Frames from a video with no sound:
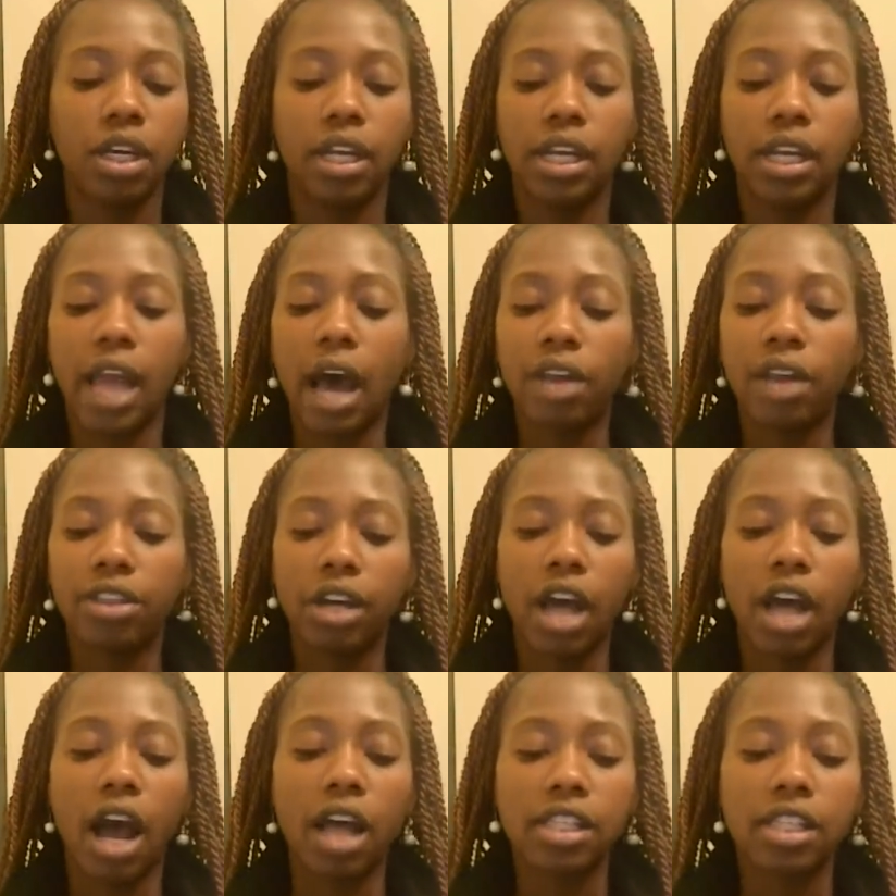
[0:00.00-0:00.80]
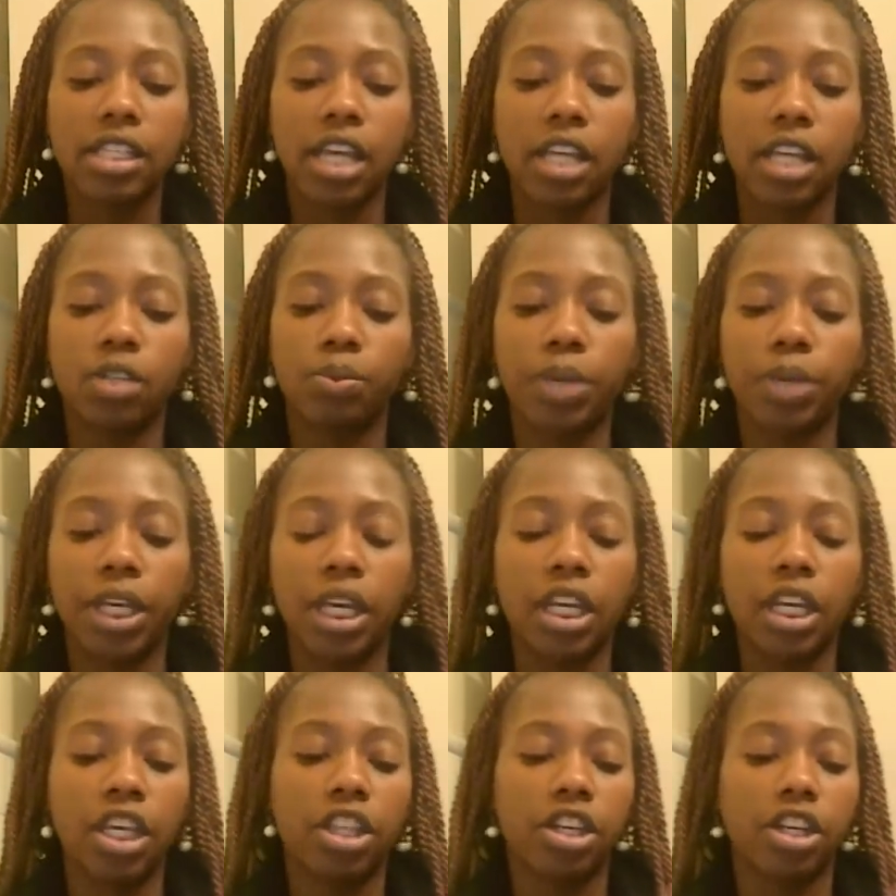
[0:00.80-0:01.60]
Now, the content, we
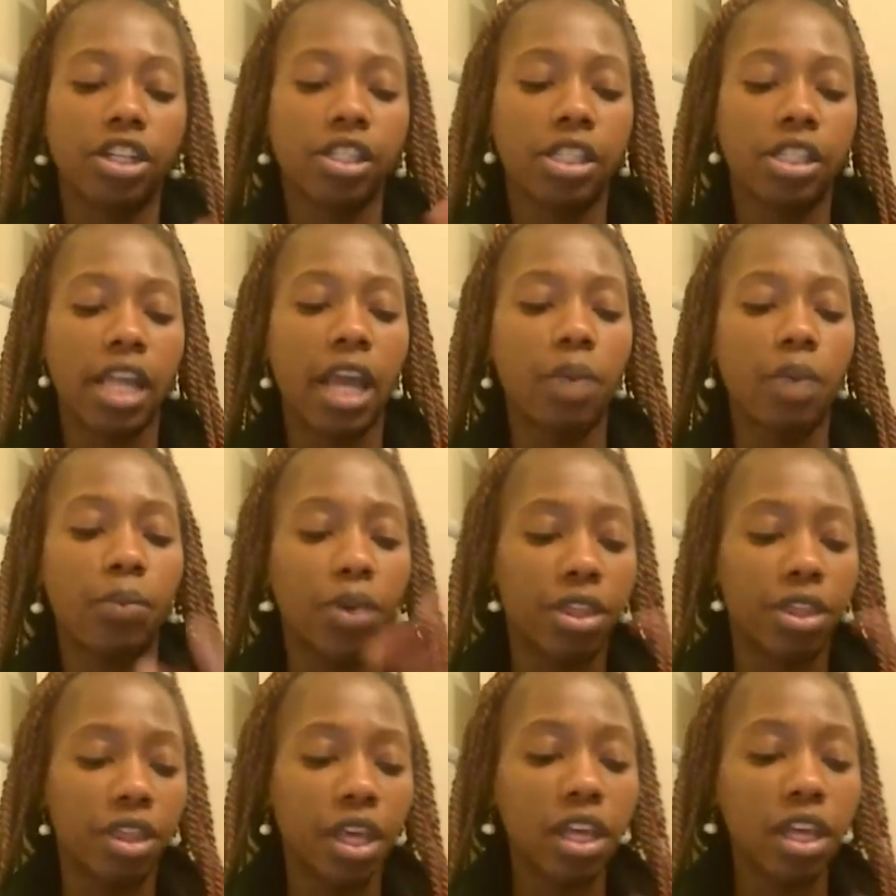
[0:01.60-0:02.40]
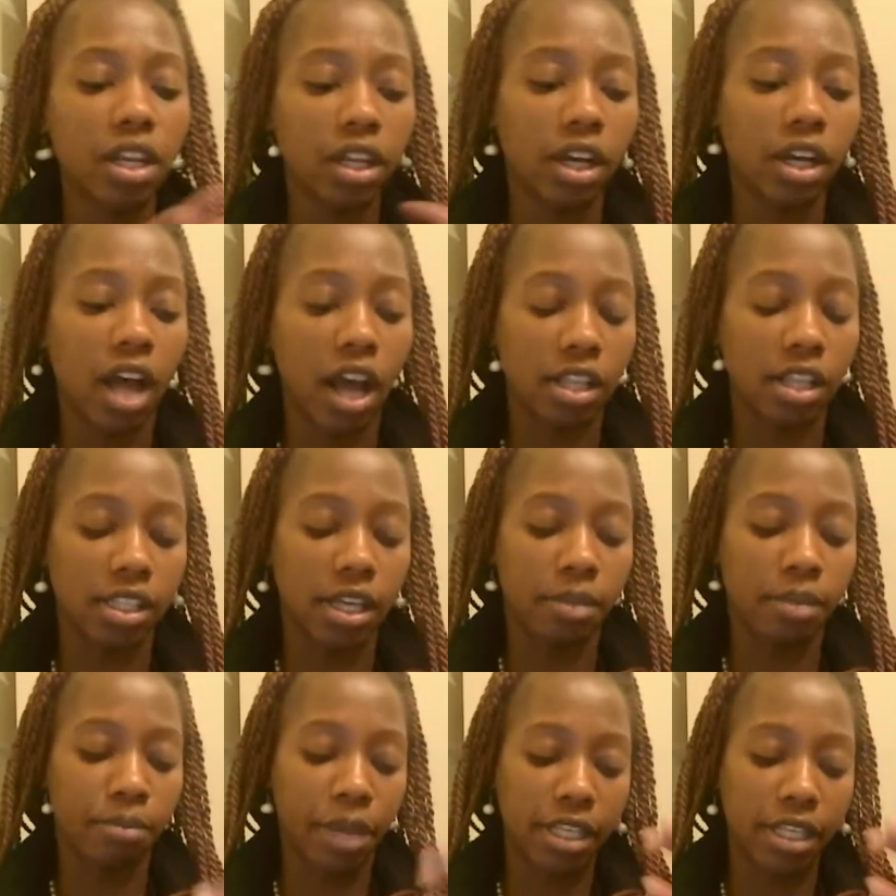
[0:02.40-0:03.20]
can either stay within the
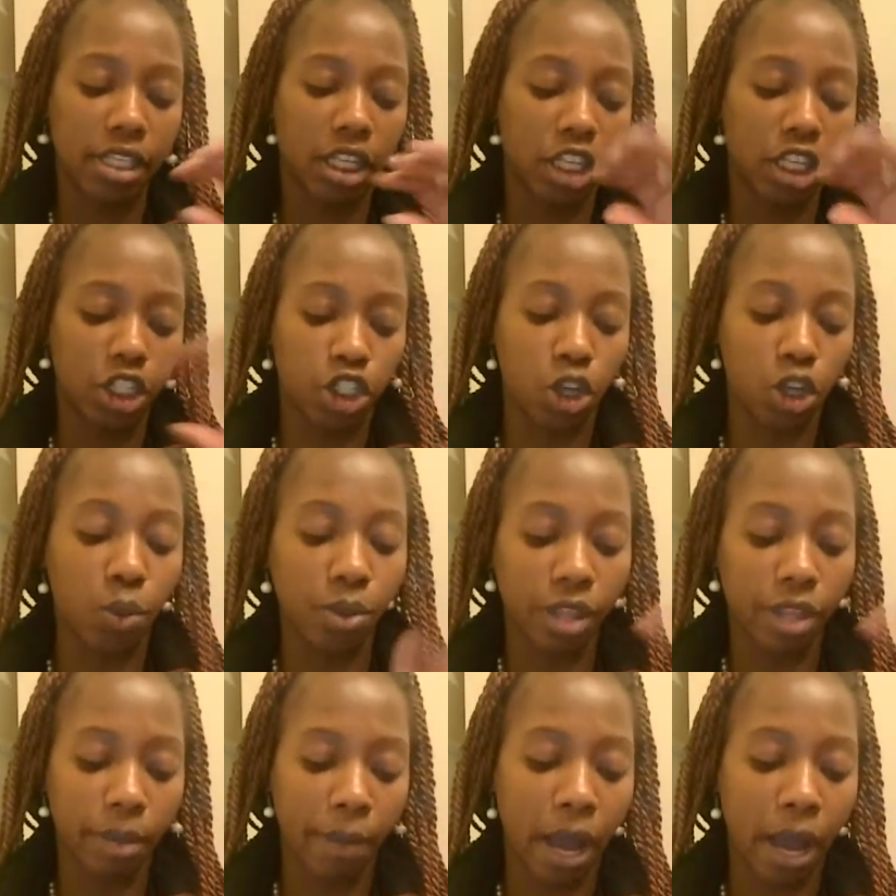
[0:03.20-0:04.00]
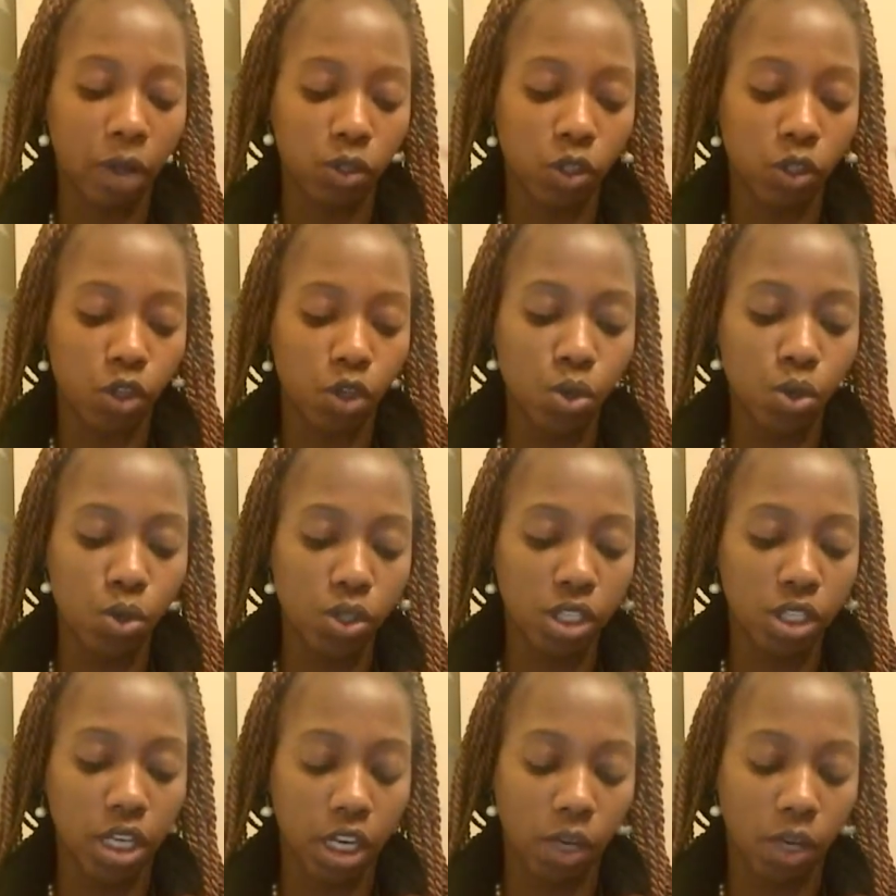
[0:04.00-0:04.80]
content, basically showing them how to
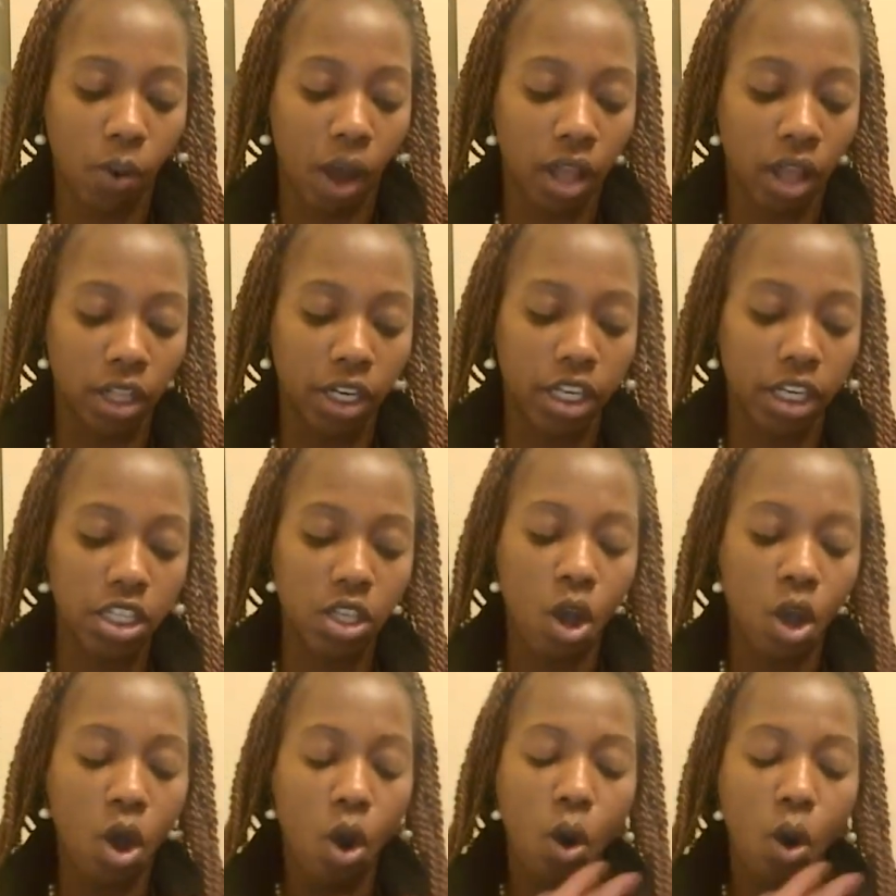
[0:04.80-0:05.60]
use inequalities,